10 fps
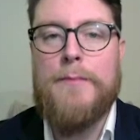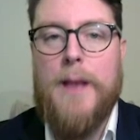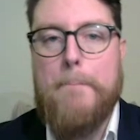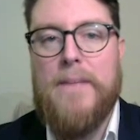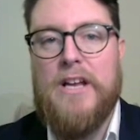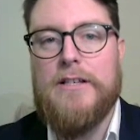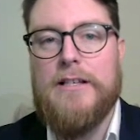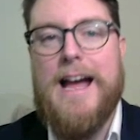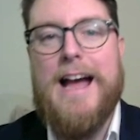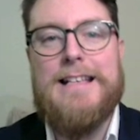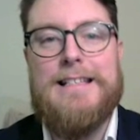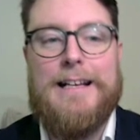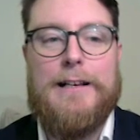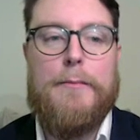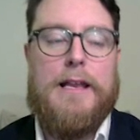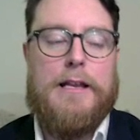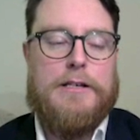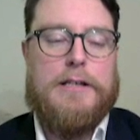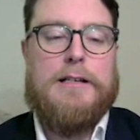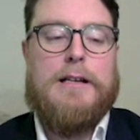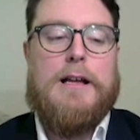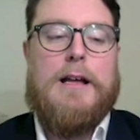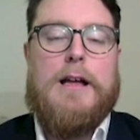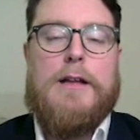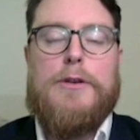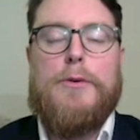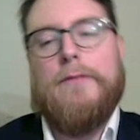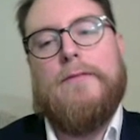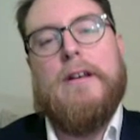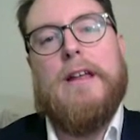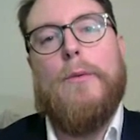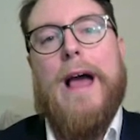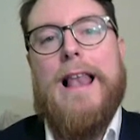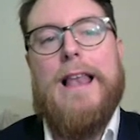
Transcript: unbeaten as England manager, doing very well.